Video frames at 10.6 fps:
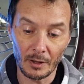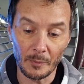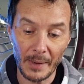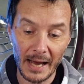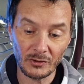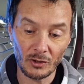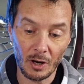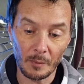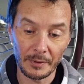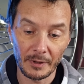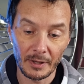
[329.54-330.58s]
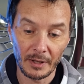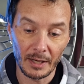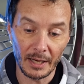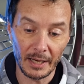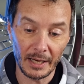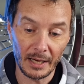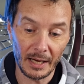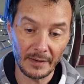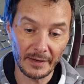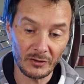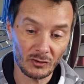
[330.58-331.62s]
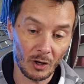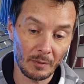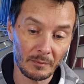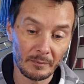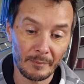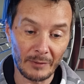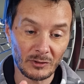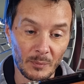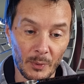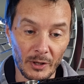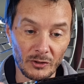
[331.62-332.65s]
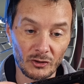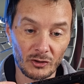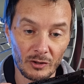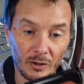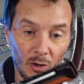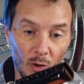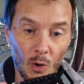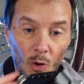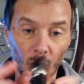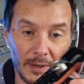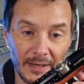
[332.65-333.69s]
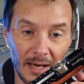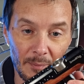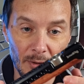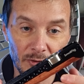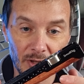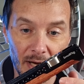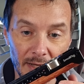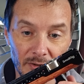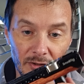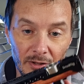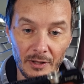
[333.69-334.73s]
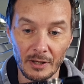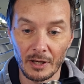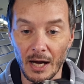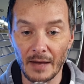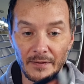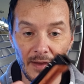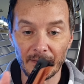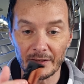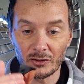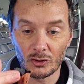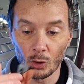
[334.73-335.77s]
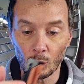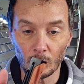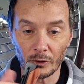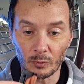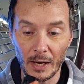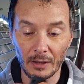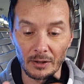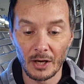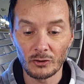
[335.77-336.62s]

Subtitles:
back top, and then it's got mounting points all the way down both sides, and then this tool as well.